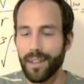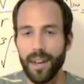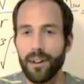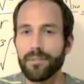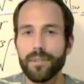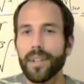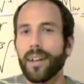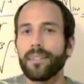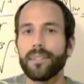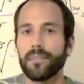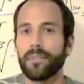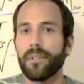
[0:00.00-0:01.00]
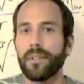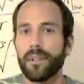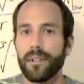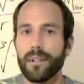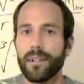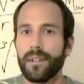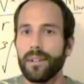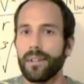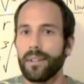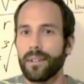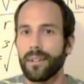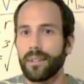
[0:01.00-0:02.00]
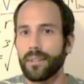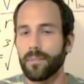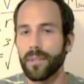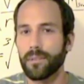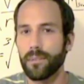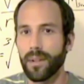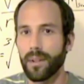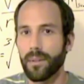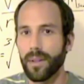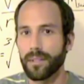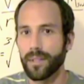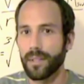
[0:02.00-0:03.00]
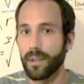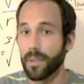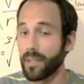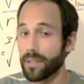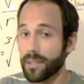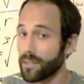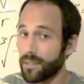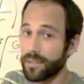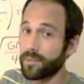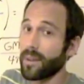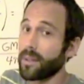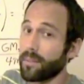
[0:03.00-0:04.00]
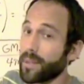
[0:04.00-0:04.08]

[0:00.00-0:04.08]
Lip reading: how have we gotten this far? Is what I'm asking. I mean, this is my